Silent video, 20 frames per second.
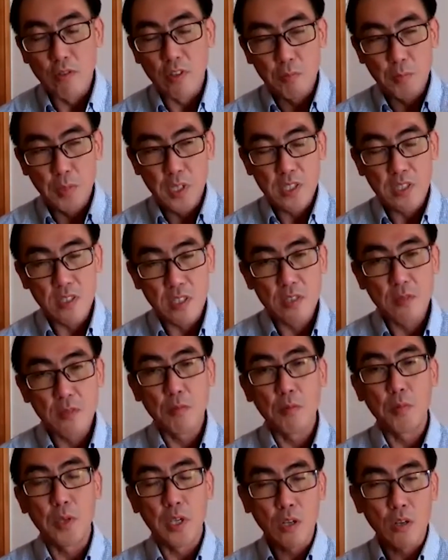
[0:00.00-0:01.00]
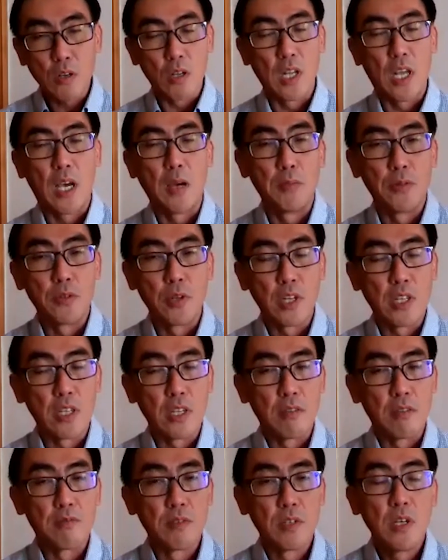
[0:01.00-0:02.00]
with business being
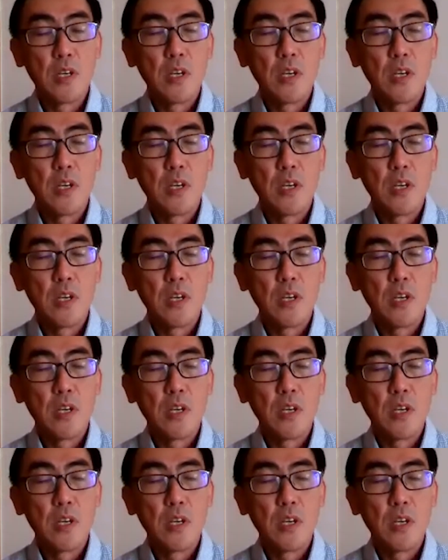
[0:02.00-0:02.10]
collaborative.